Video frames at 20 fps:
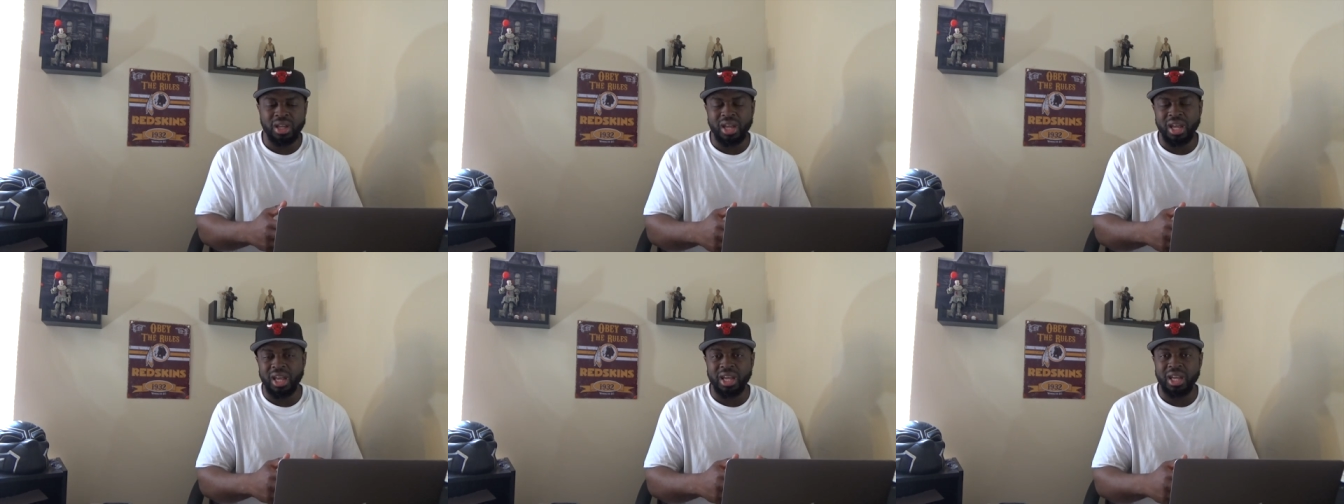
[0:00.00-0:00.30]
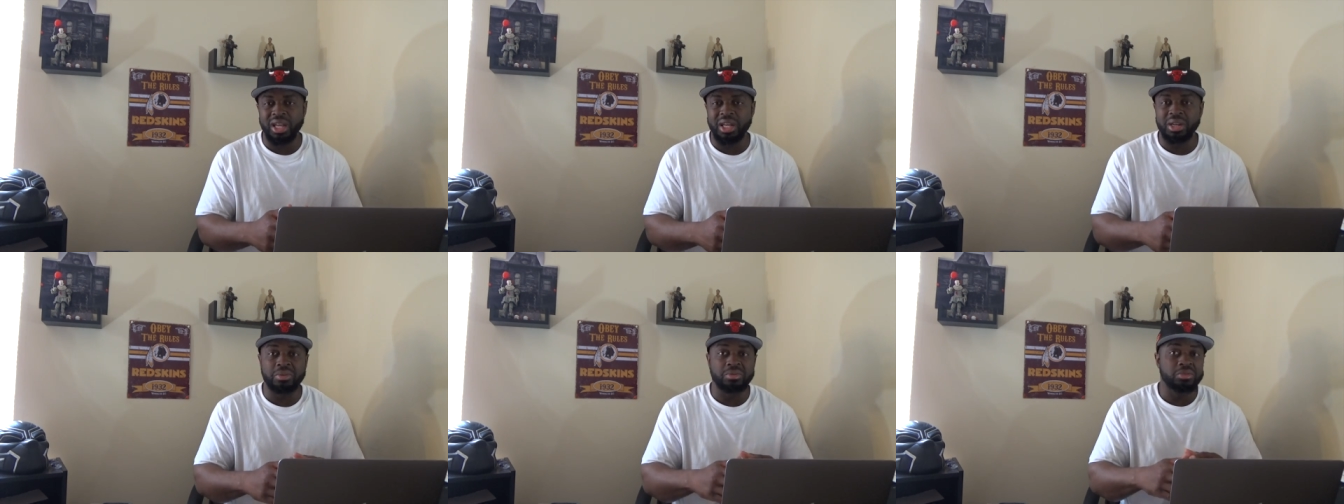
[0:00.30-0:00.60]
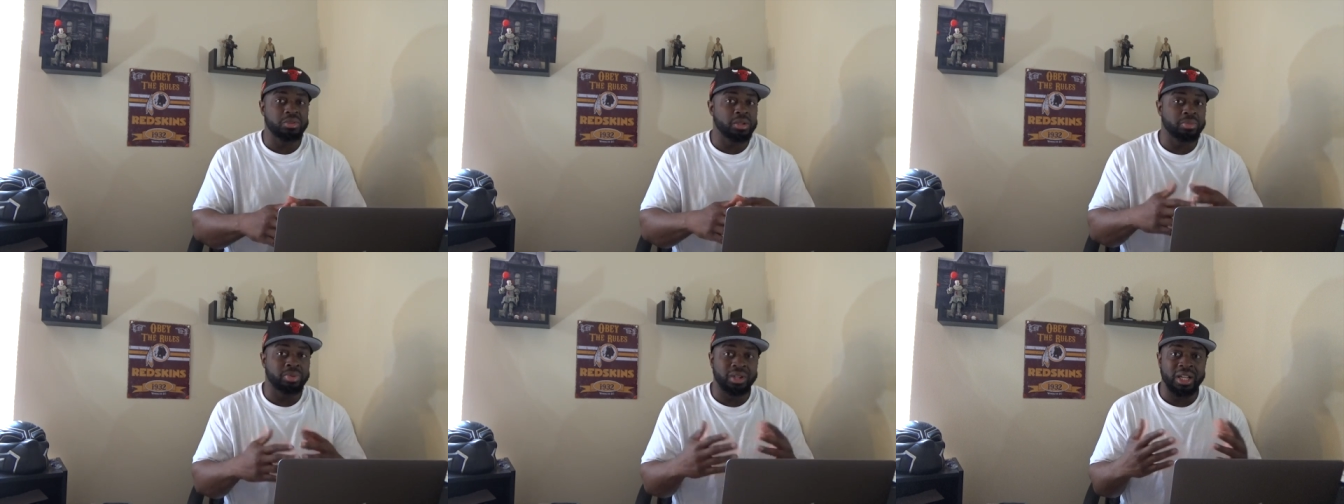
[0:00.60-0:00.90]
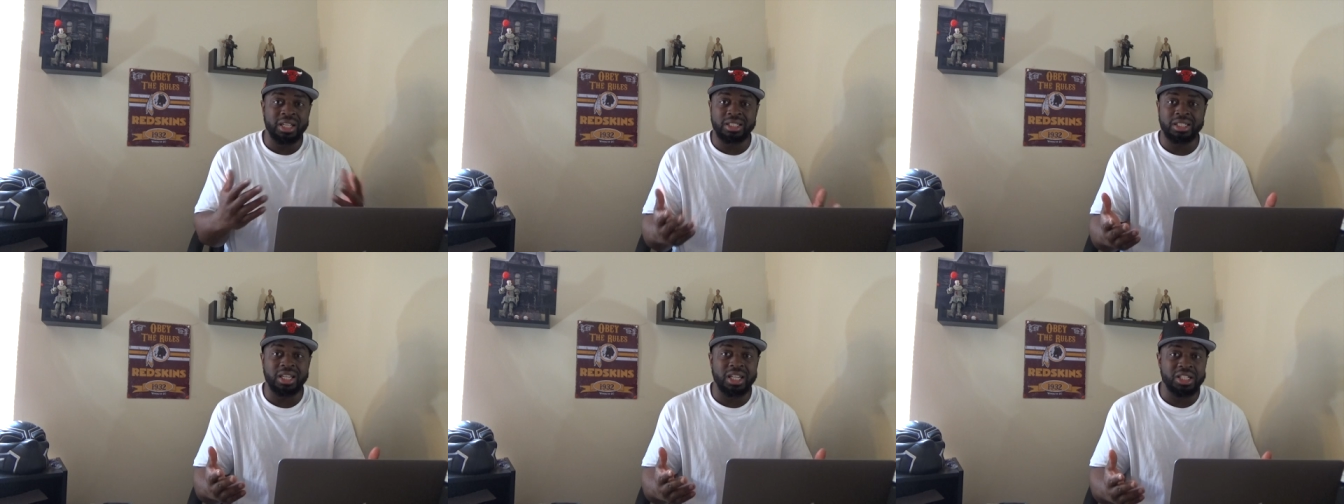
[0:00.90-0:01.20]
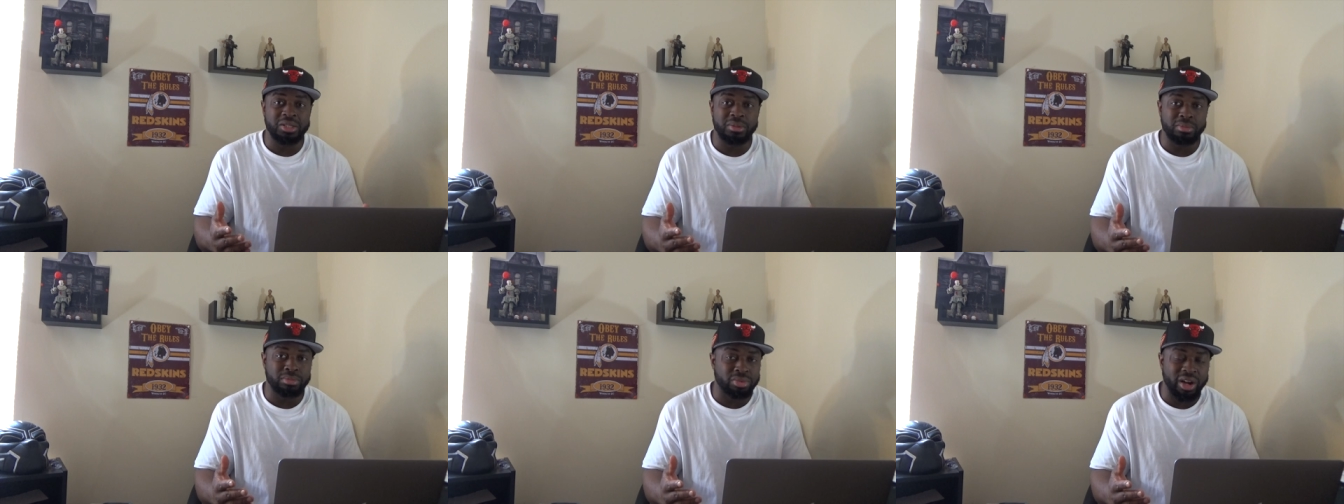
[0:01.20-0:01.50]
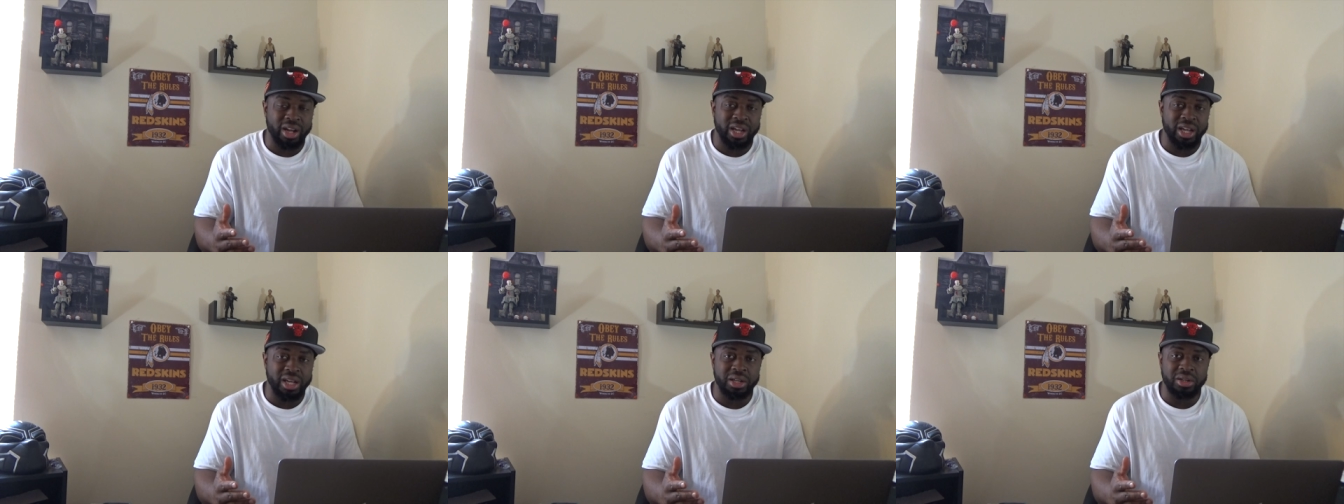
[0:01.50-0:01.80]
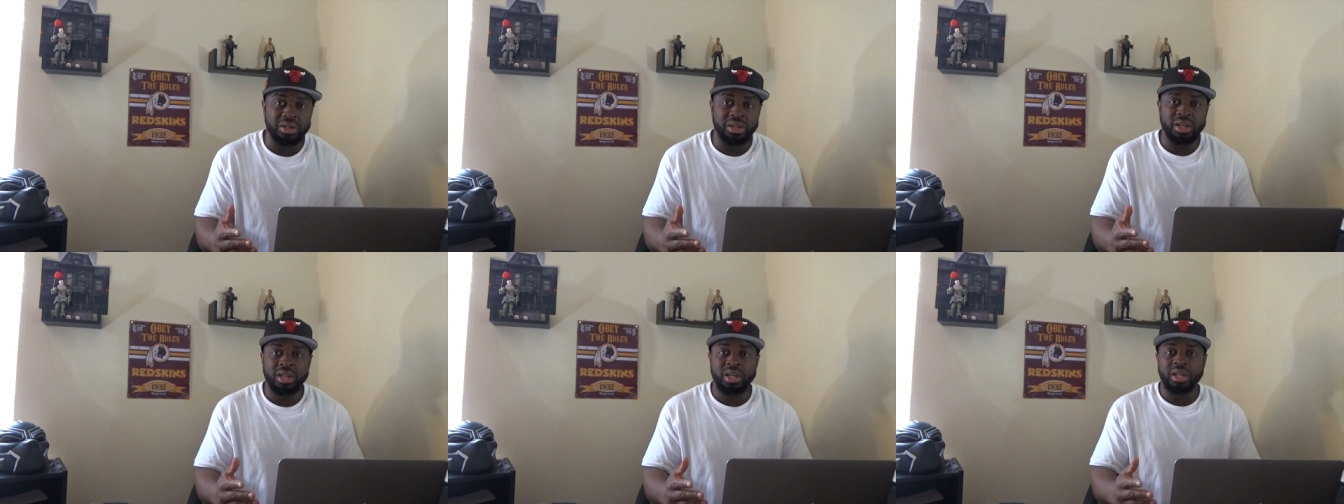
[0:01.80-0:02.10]
and the PlayStation
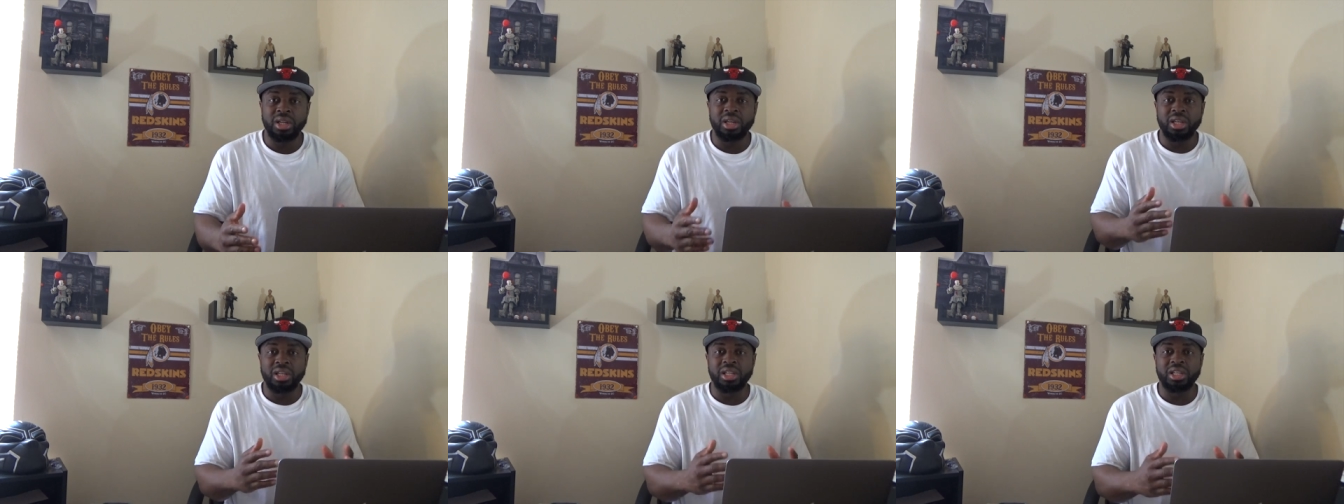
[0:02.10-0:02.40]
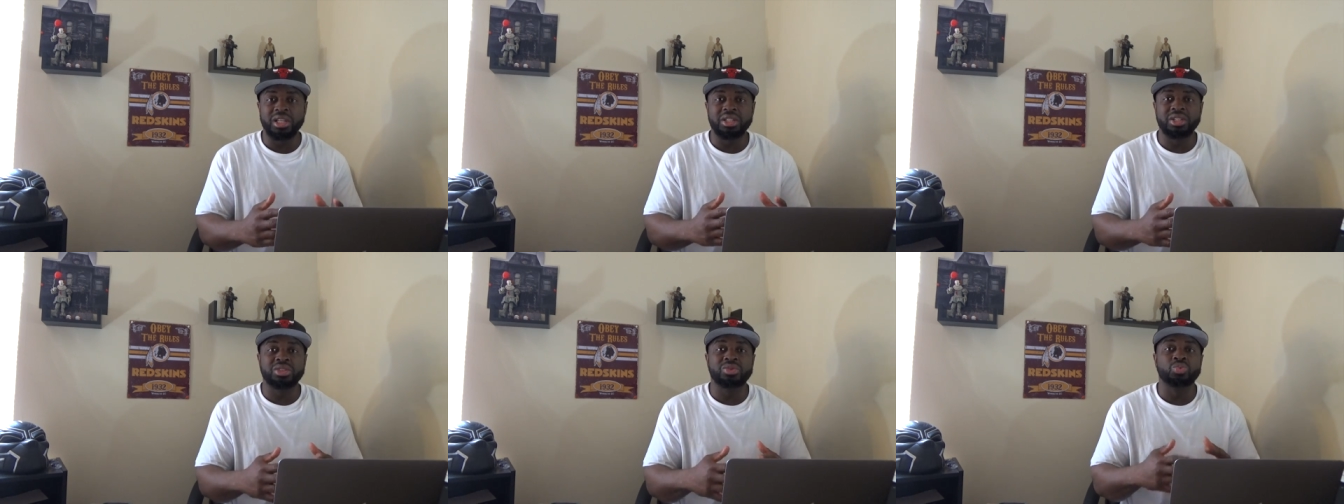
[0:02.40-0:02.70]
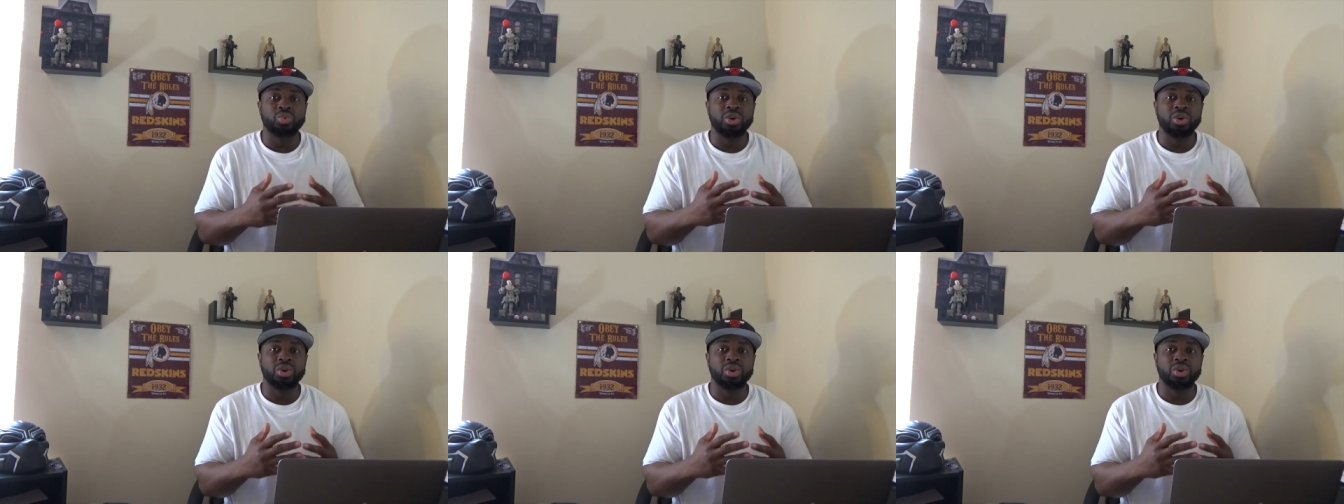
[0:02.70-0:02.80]
brand is